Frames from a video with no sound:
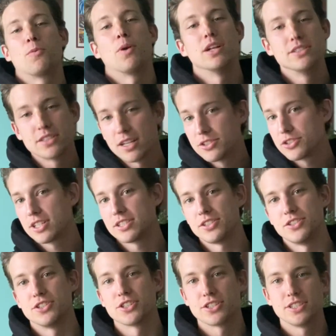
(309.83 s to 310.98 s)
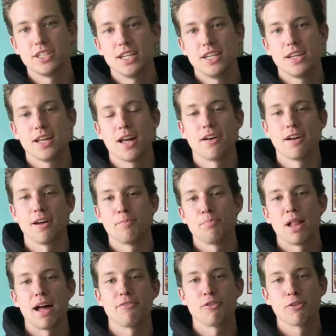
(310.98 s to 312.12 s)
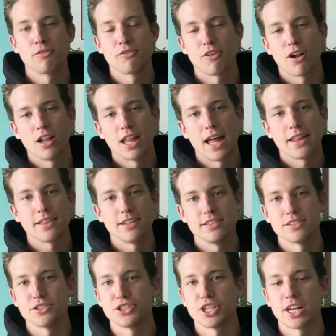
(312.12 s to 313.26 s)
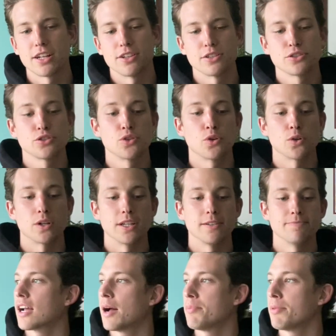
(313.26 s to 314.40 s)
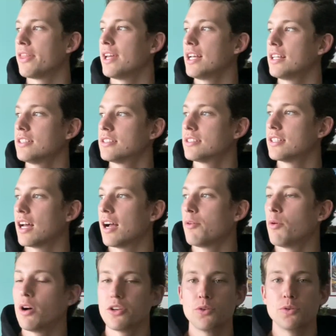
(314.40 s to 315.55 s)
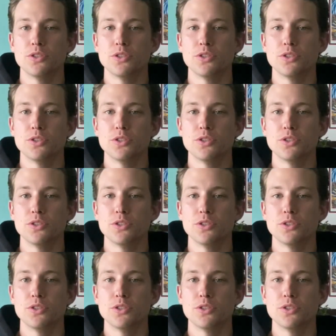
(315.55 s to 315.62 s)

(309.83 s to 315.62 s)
runs UndressTheJersey, a platform for all athletes to share their story. A couple things I want to